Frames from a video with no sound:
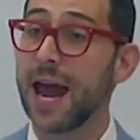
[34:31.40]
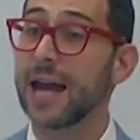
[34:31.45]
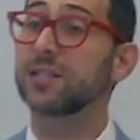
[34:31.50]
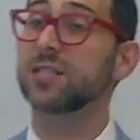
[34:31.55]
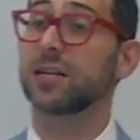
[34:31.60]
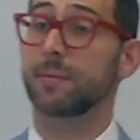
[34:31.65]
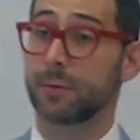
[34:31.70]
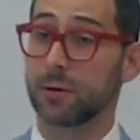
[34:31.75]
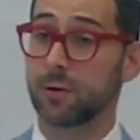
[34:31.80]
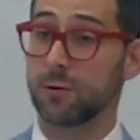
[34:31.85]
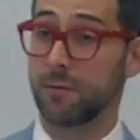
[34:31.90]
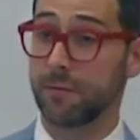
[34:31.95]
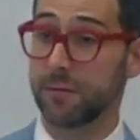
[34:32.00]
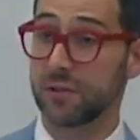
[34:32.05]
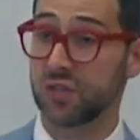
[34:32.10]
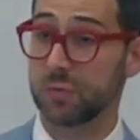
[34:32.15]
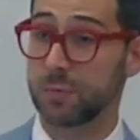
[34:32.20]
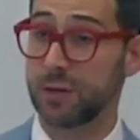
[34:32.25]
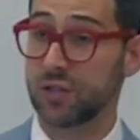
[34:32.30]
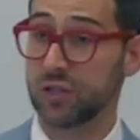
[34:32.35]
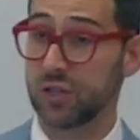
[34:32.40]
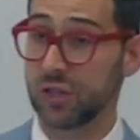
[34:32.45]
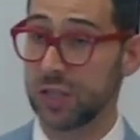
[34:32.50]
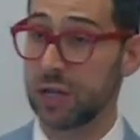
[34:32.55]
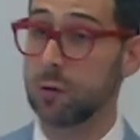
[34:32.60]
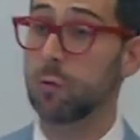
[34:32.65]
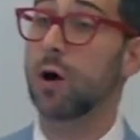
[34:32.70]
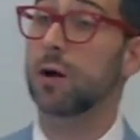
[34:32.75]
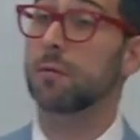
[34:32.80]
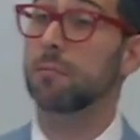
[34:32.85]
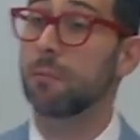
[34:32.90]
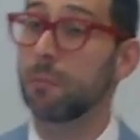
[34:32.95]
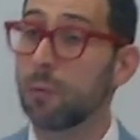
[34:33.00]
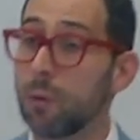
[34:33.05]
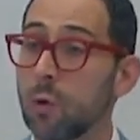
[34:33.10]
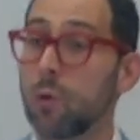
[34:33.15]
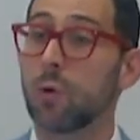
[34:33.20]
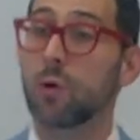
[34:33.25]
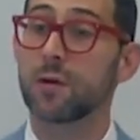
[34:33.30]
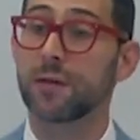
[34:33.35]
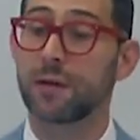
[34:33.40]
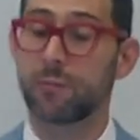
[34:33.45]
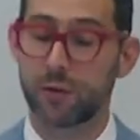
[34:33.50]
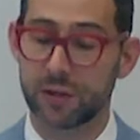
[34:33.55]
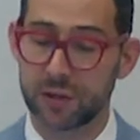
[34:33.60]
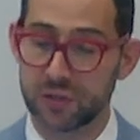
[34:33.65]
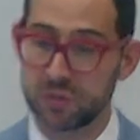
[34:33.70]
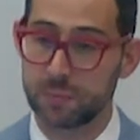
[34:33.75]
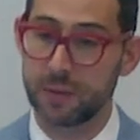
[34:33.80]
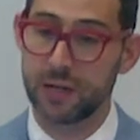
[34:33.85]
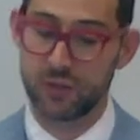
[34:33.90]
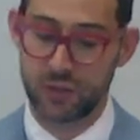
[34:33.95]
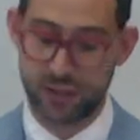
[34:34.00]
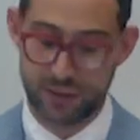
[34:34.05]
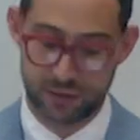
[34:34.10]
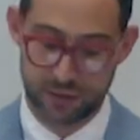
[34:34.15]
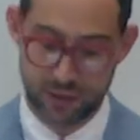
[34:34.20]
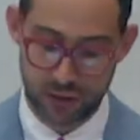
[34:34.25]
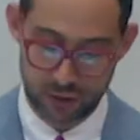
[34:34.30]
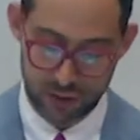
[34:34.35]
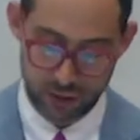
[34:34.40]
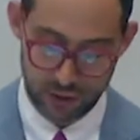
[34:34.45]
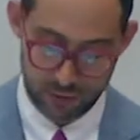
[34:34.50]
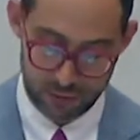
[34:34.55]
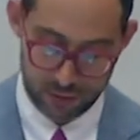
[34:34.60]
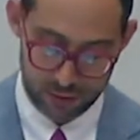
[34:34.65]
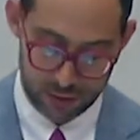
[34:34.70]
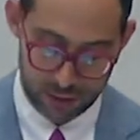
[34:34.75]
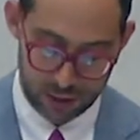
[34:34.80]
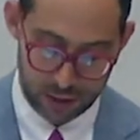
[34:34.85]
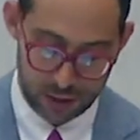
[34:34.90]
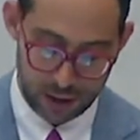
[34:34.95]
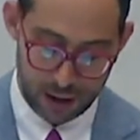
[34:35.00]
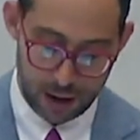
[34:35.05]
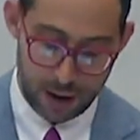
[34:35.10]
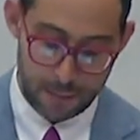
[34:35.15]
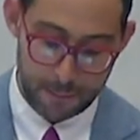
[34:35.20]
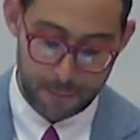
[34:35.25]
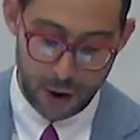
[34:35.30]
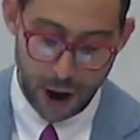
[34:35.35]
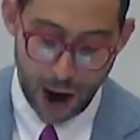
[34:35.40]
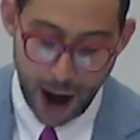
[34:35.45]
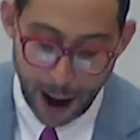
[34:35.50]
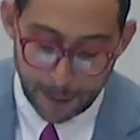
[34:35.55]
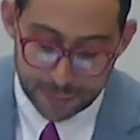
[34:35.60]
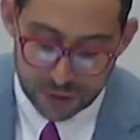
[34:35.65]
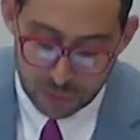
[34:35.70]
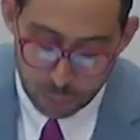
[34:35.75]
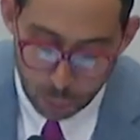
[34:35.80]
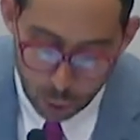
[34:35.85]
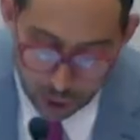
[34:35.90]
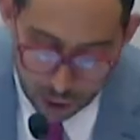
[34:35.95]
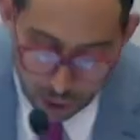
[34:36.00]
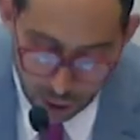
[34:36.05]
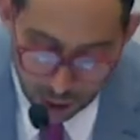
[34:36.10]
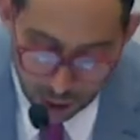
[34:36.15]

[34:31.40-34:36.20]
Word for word: atypical of the species. They want more than what the species can do. Perhaps more